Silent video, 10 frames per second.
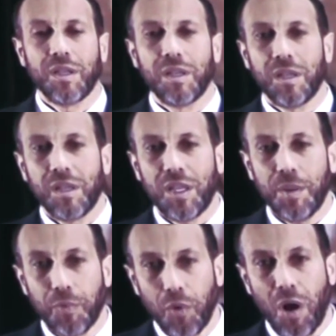he
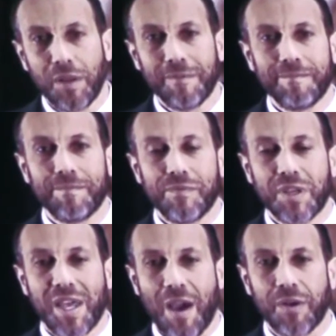brought the
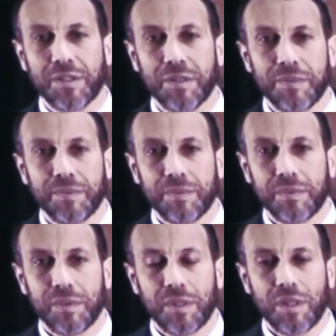character
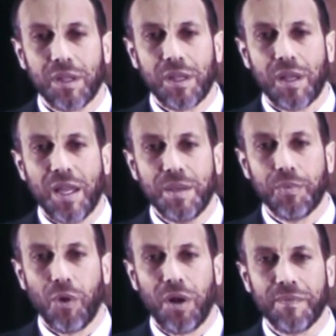and he
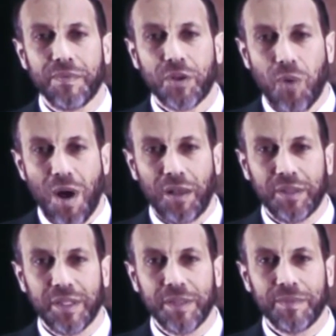brought the
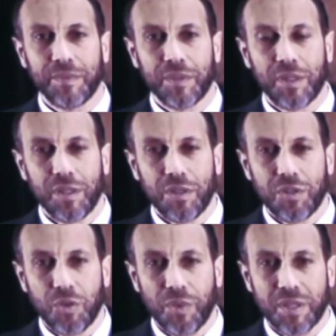quality to
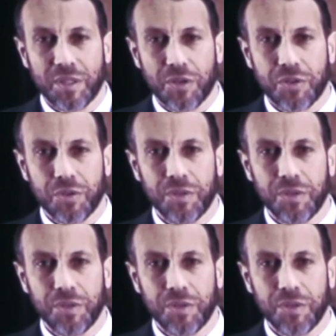what is our shul.